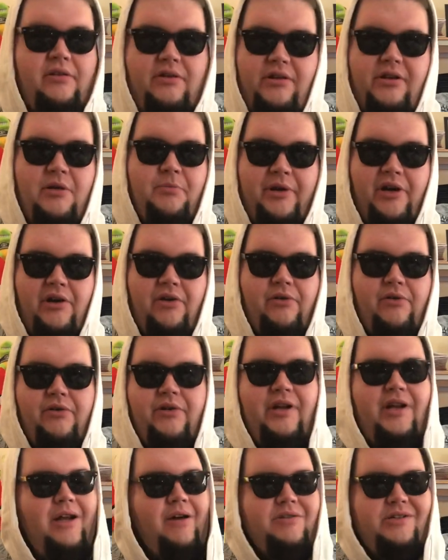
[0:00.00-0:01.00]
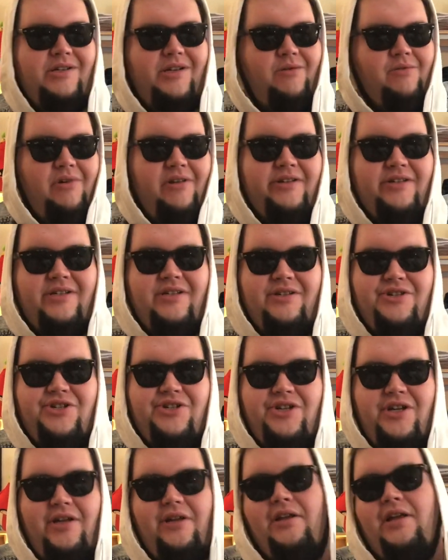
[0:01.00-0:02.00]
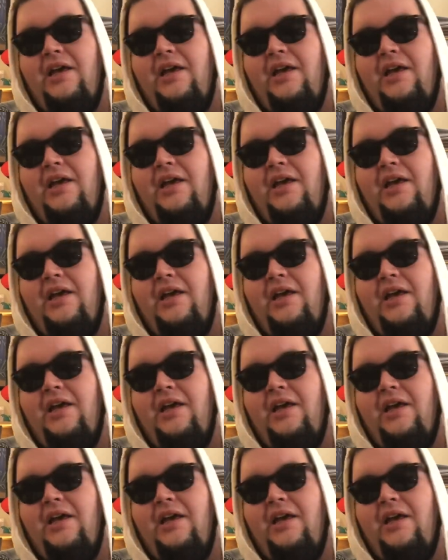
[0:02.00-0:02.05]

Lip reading: Nibiru'd, and I was like, well, this is shit.